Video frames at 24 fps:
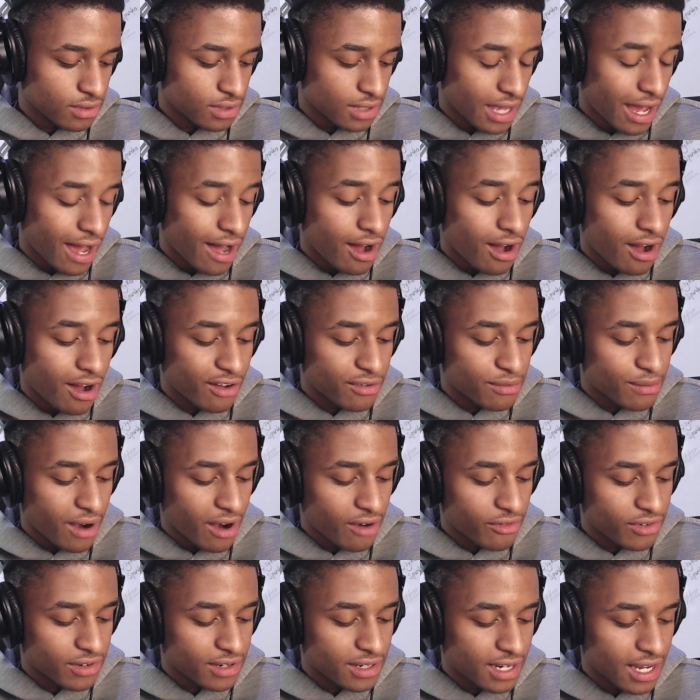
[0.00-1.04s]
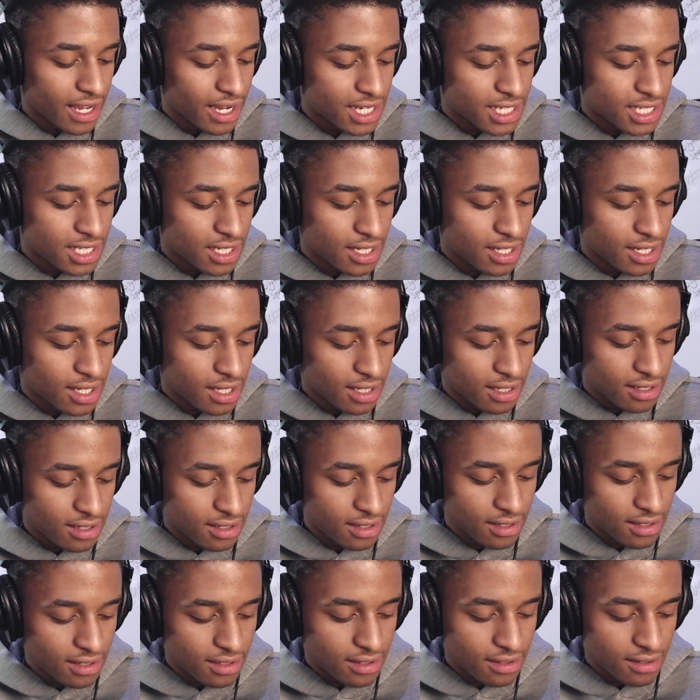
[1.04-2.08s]
that half marathon next year,
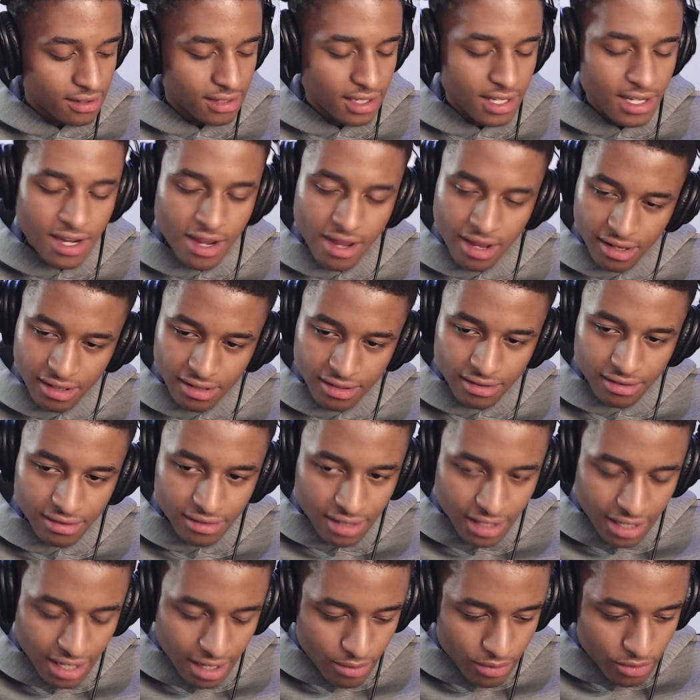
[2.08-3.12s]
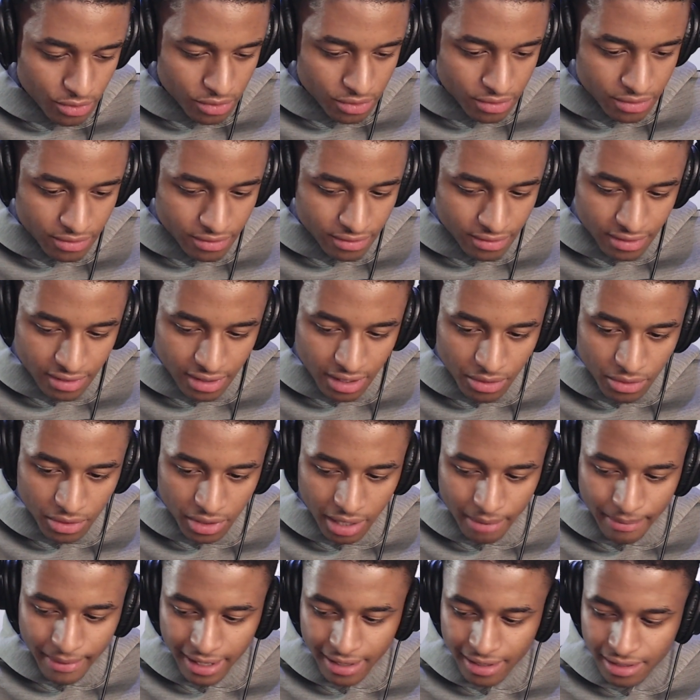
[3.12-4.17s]
then yeah, like I will, yeah. I will
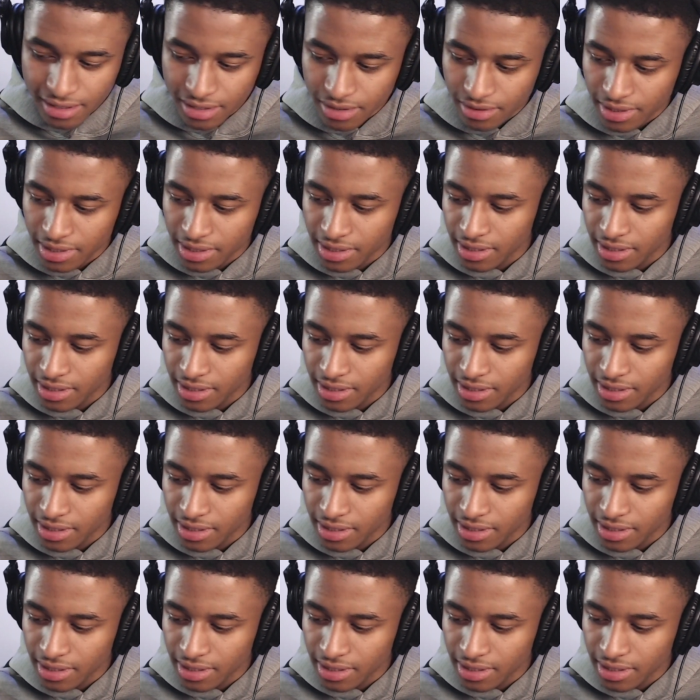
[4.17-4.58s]
get back into